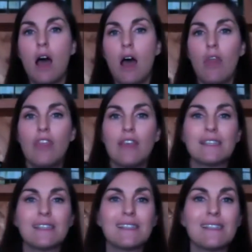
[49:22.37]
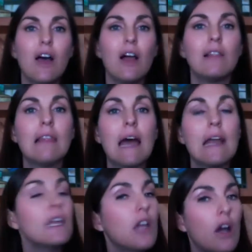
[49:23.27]
this letting
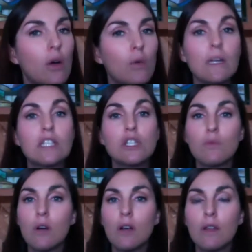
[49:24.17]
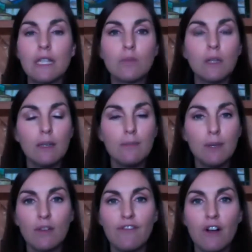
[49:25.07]
go ritual that's really
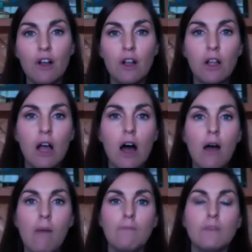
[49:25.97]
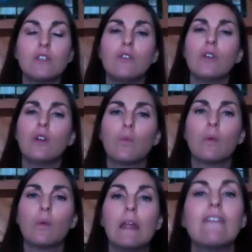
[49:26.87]
beautiful, so you can
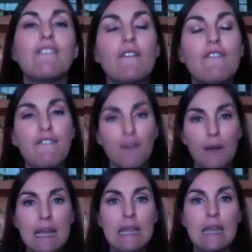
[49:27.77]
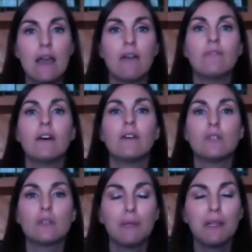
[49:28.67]
really feel free of
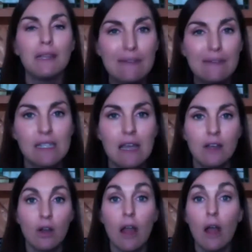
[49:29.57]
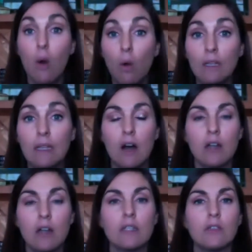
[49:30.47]
those beliefs that you're holding
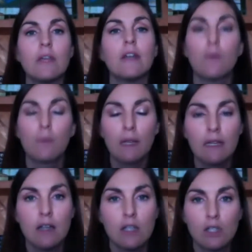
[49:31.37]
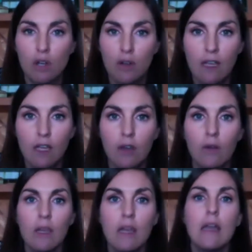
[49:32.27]
on to that are really not serving
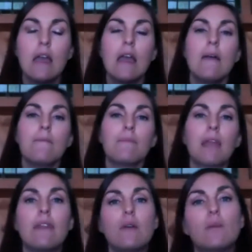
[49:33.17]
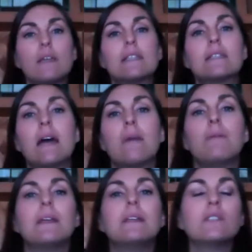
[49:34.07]
you. And then we
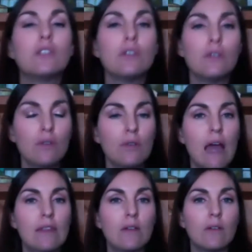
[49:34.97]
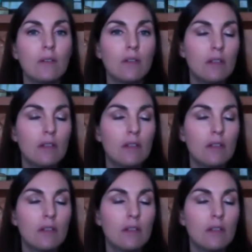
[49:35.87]
step into, at the